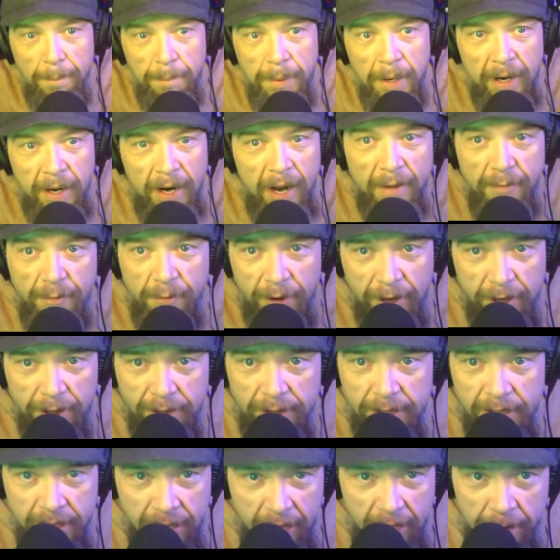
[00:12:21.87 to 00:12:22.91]
but I
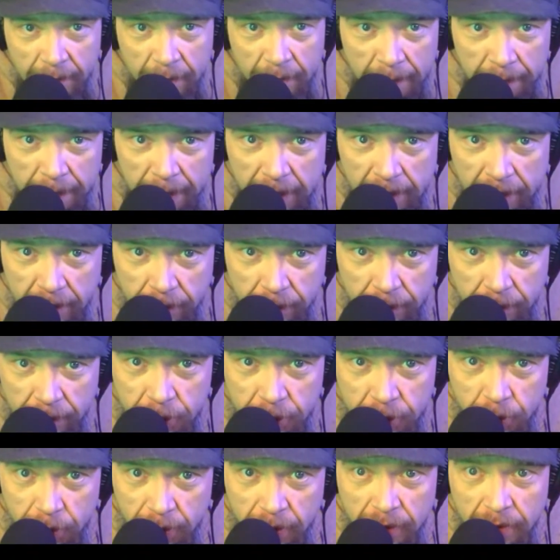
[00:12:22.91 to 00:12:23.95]
figured tonight might be a little
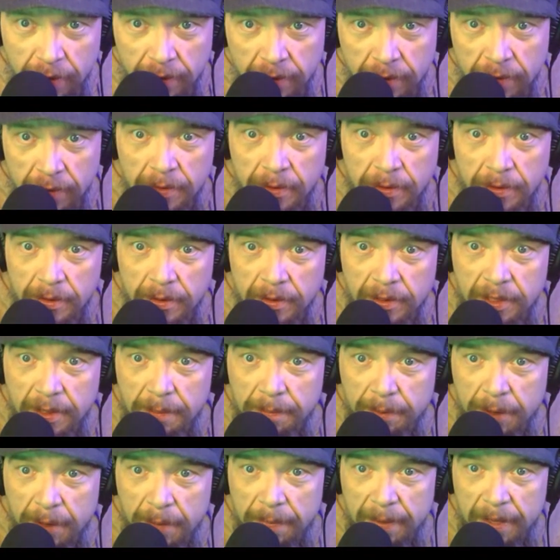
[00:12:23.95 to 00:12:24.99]
short,
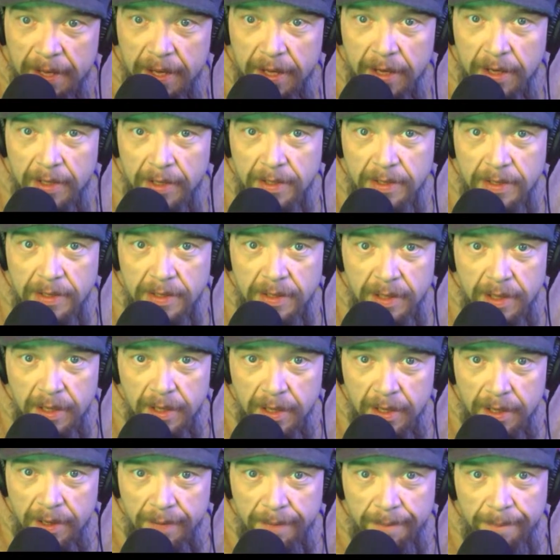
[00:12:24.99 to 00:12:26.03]
simply because
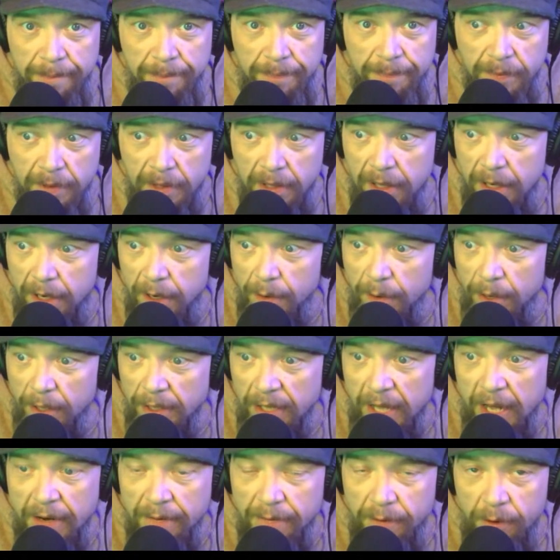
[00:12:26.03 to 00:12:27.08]
a
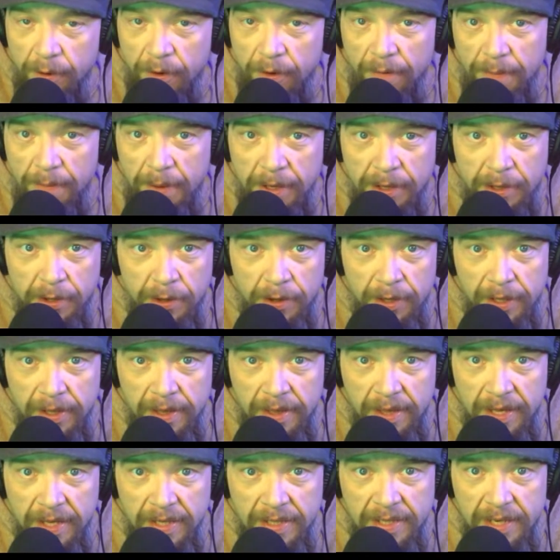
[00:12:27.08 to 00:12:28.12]
lot of you have been
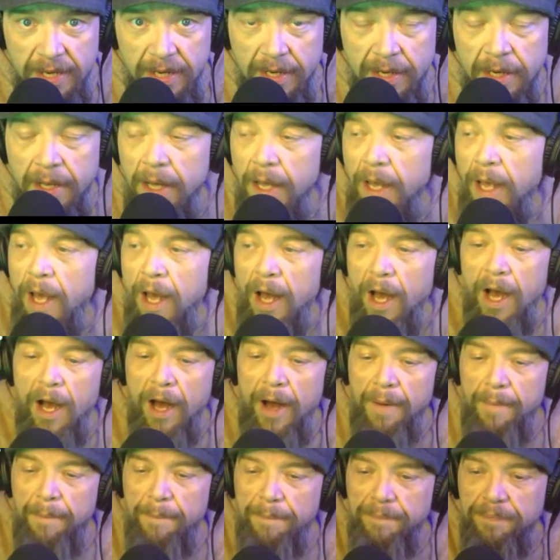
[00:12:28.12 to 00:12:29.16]
turning things in.
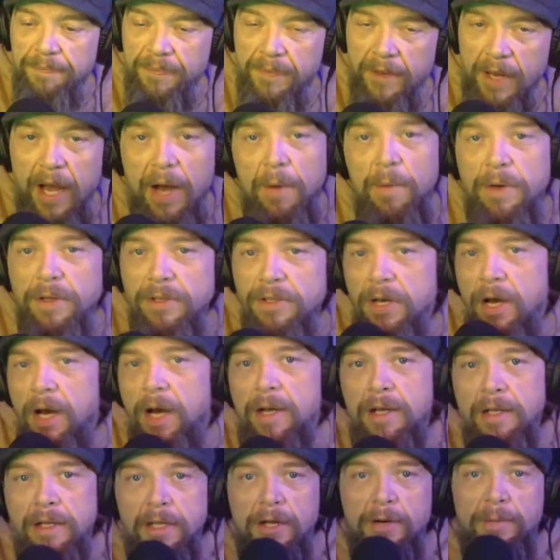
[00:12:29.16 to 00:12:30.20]
I will
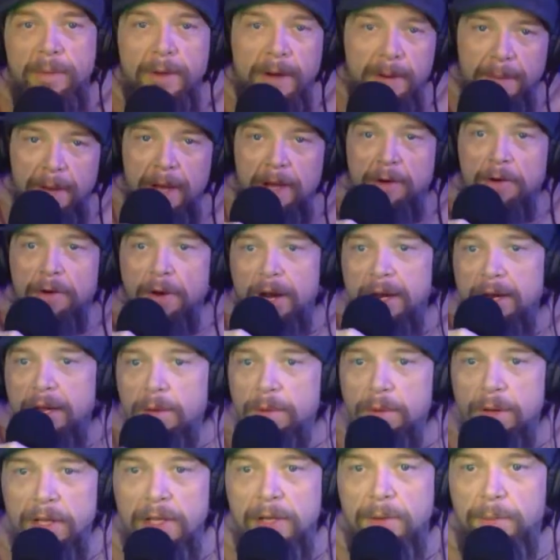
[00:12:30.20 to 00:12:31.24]
talk a little bit about
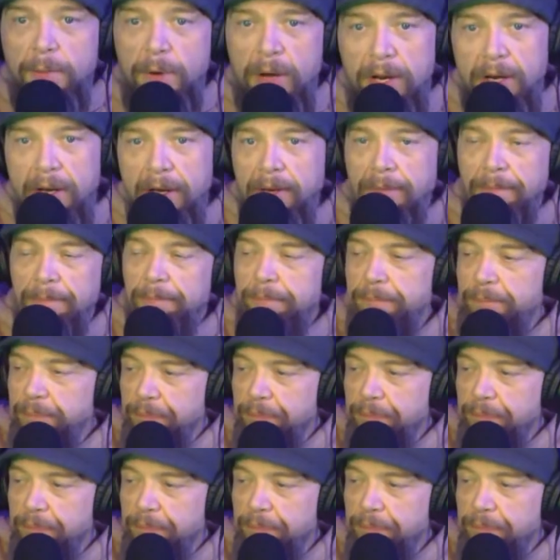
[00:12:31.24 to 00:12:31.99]
grading while I'm waiting.